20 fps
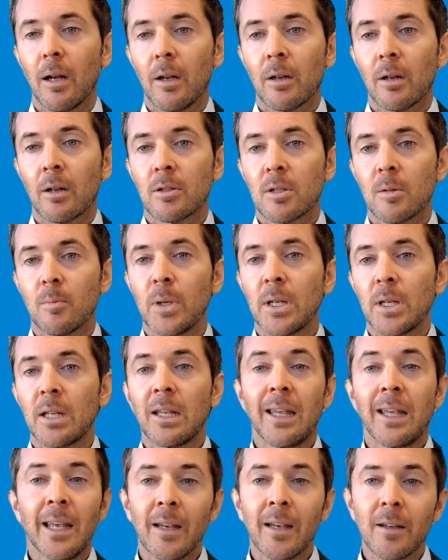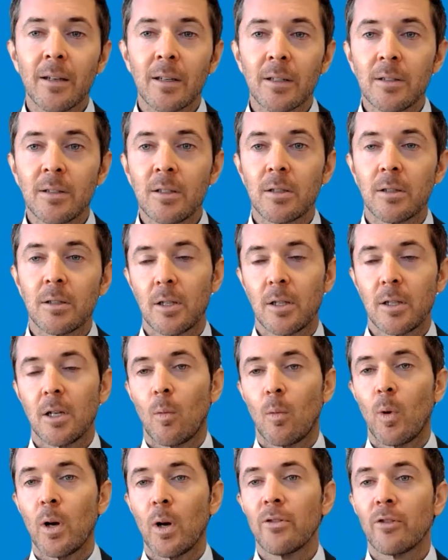to be geared
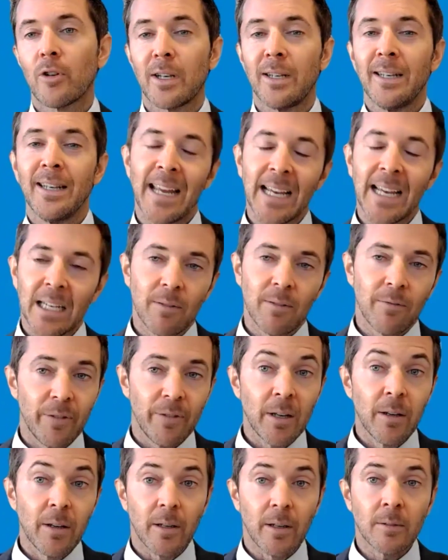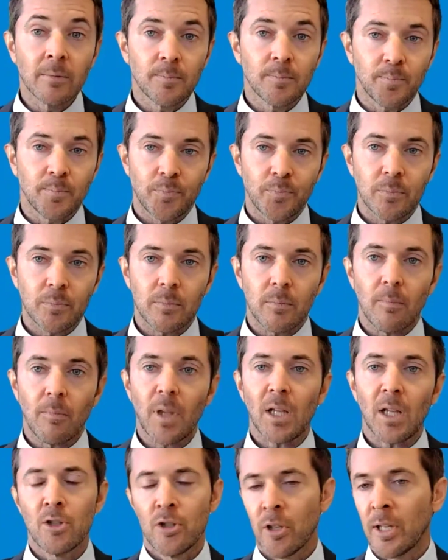where you've got negative funding
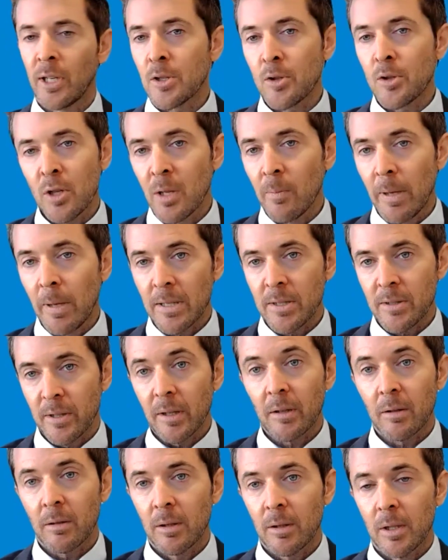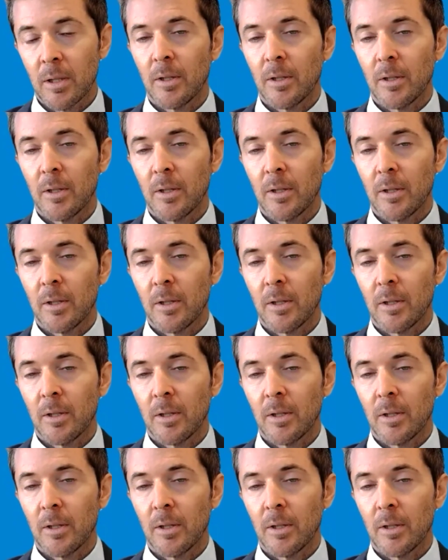is not necessarily the best thing.